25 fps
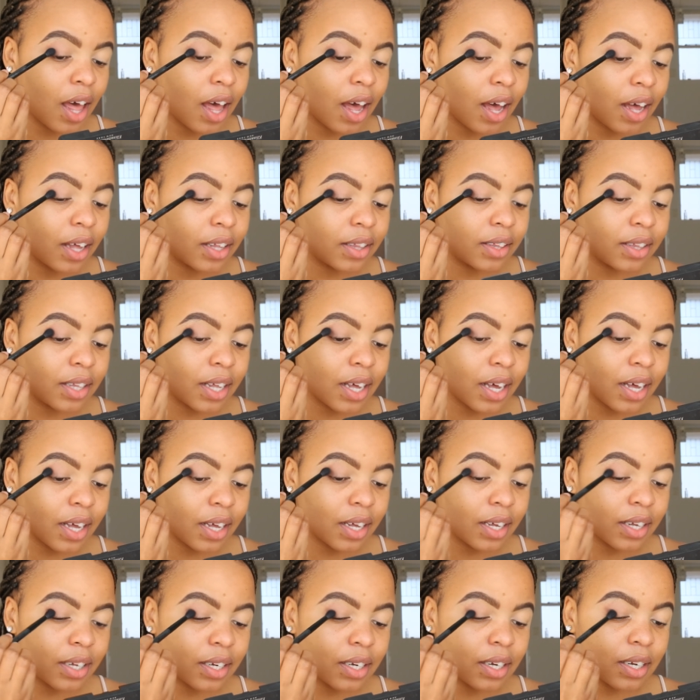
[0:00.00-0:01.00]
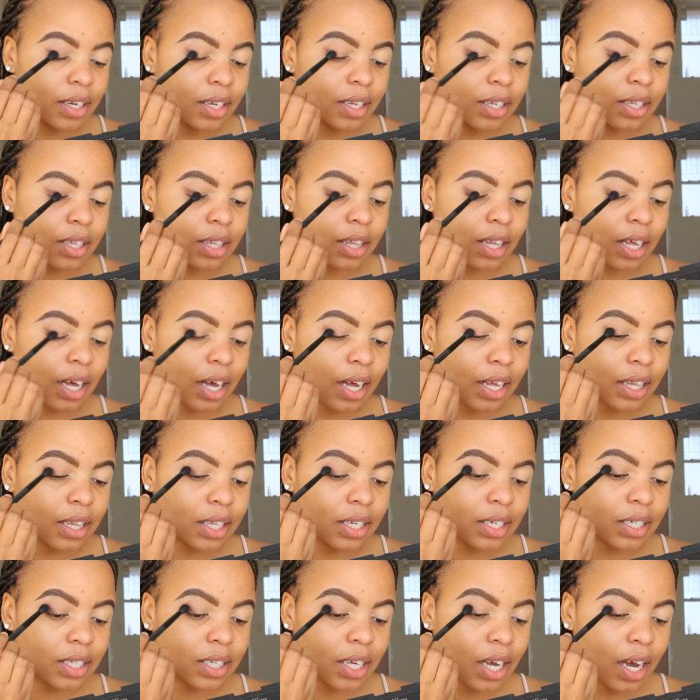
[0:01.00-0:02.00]
And then the
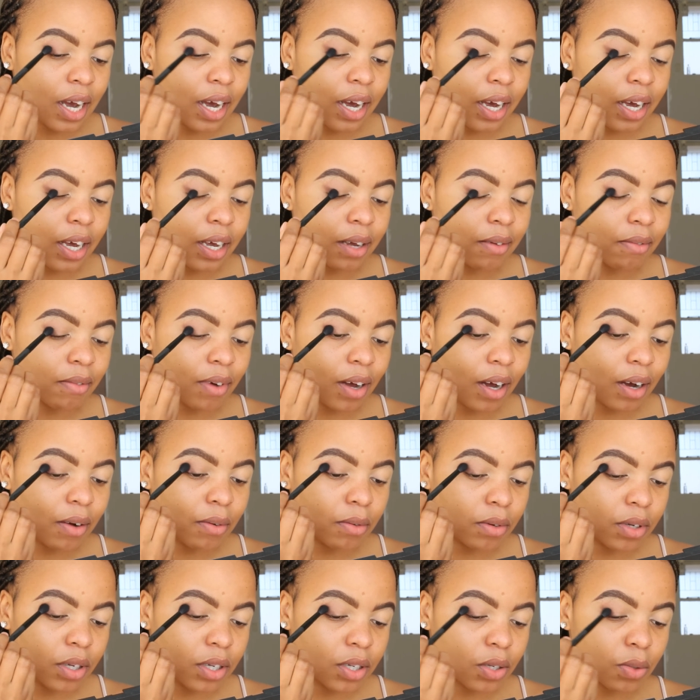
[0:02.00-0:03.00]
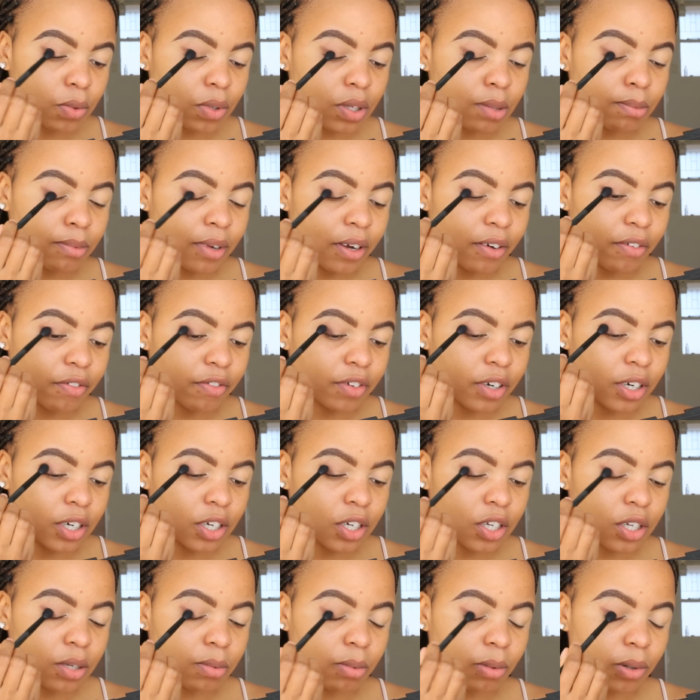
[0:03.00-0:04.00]
other time I was with my
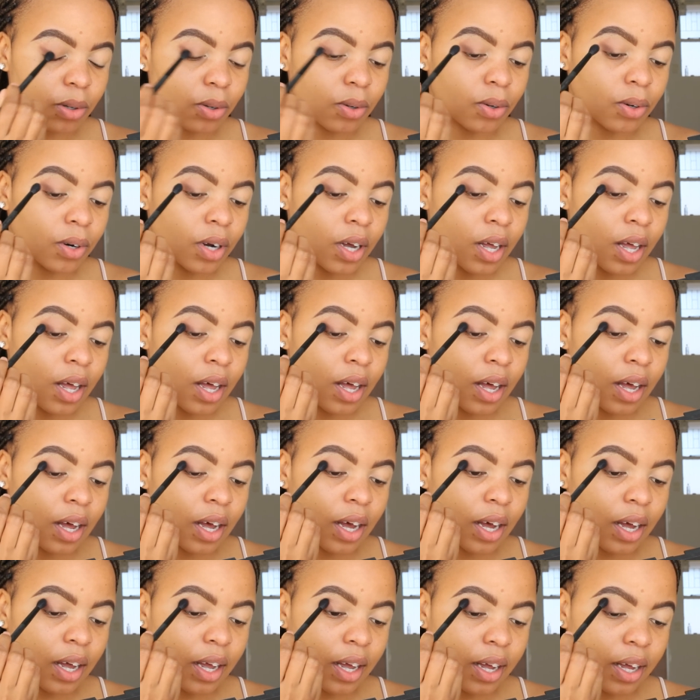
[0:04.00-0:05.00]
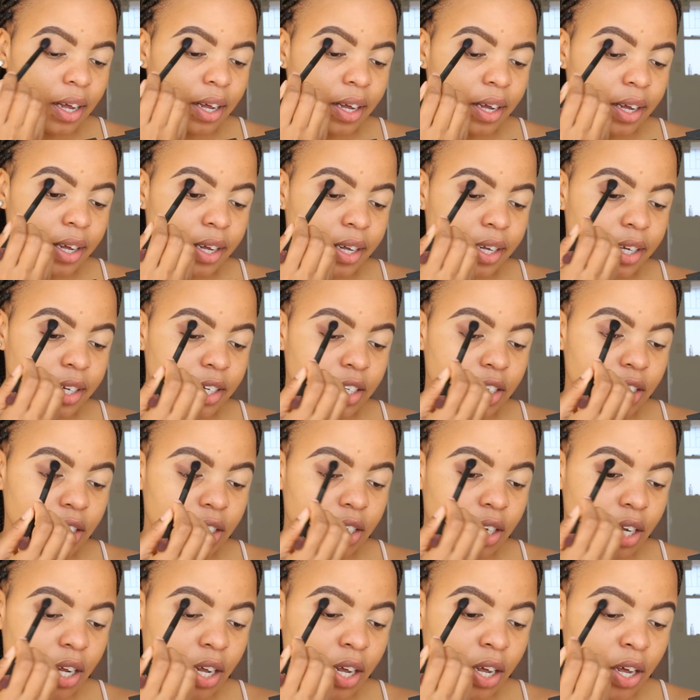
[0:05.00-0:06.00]
friend's school,
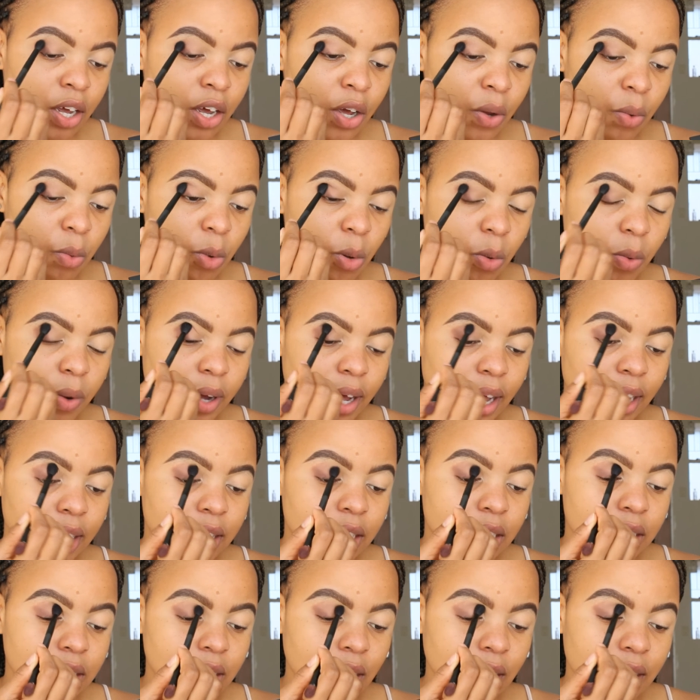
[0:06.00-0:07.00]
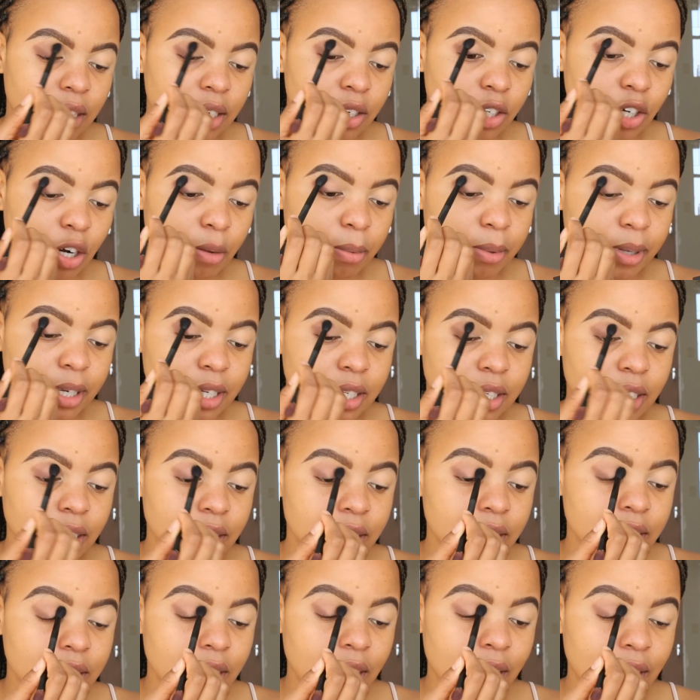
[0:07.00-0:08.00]
and we were at this other shopping
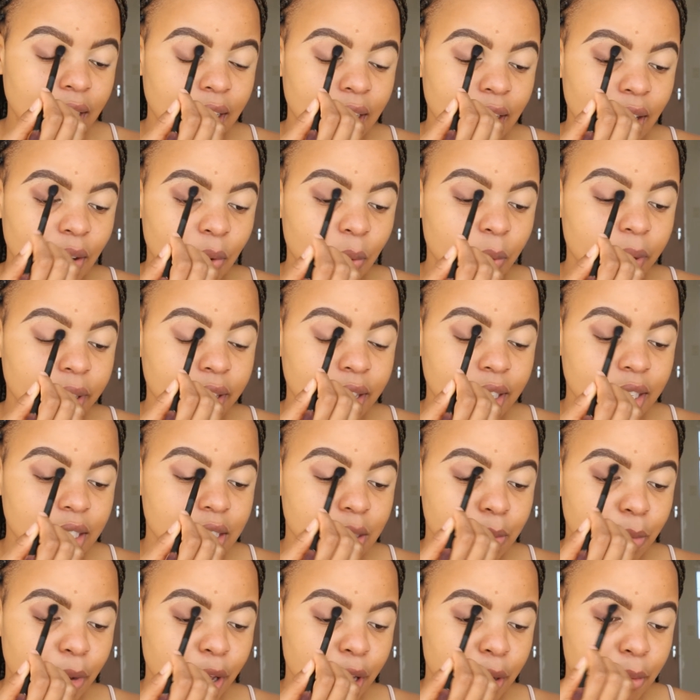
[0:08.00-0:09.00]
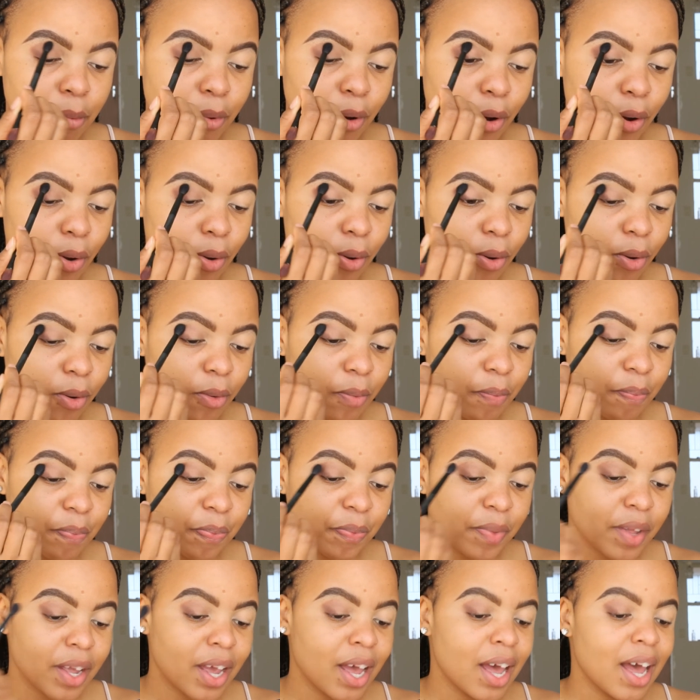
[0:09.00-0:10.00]
center where there's Pep Home,
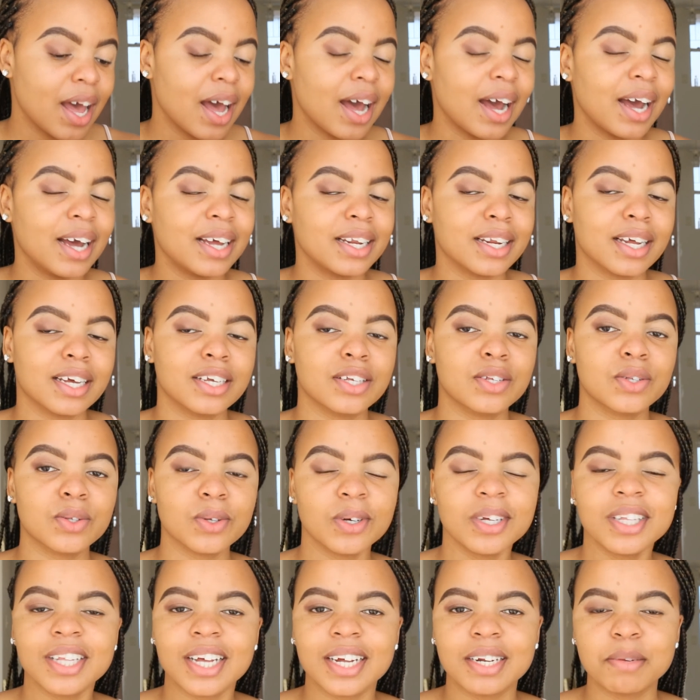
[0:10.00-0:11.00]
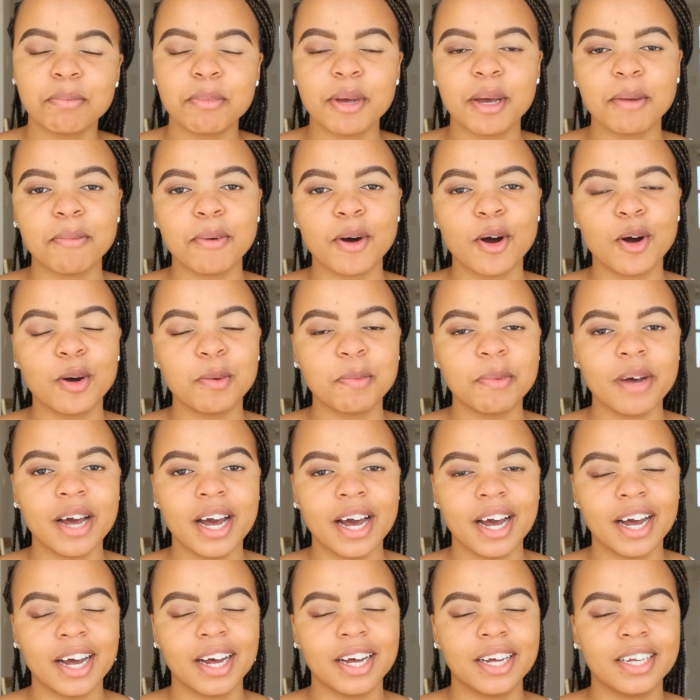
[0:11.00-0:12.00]
and I saw that Pep Home
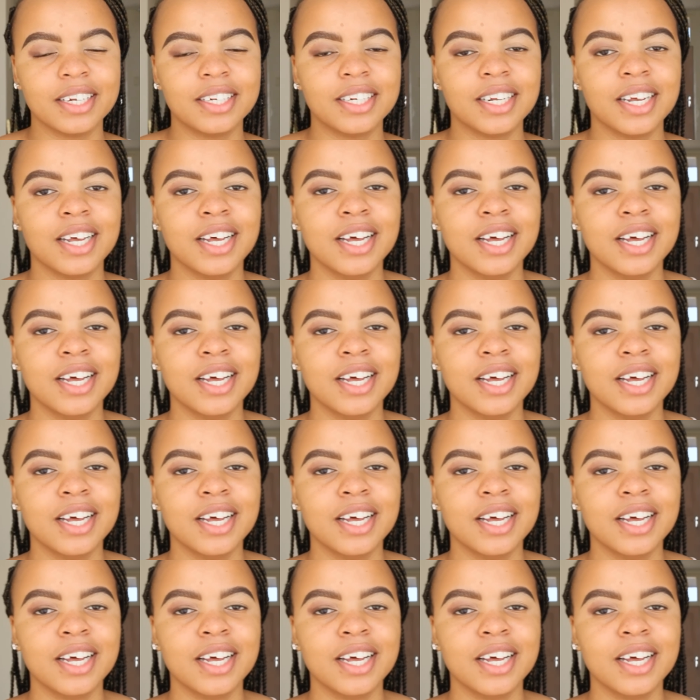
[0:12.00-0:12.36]
had